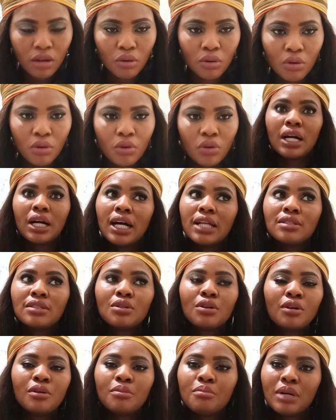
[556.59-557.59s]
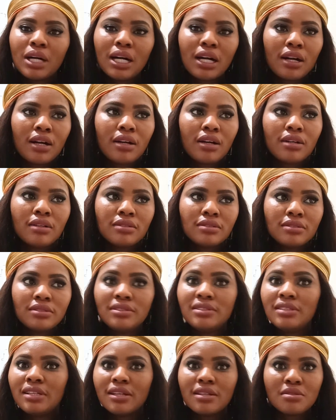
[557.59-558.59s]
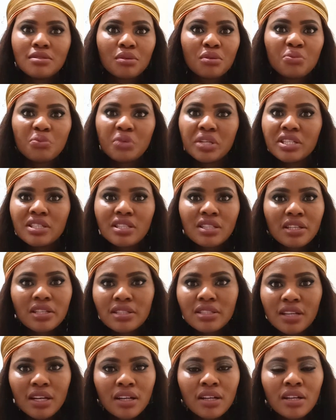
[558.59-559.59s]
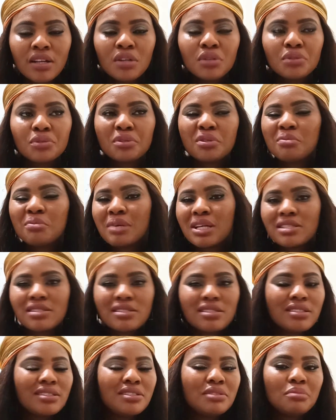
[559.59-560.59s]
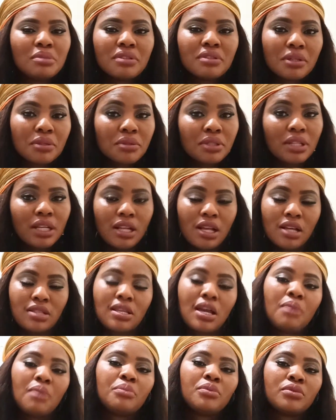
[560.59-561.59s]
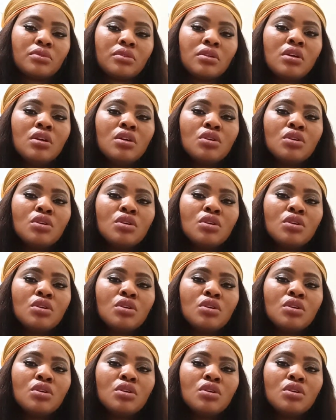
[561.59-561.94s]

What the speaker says: or and come back years or weeks later to come and see the miracle that has happened.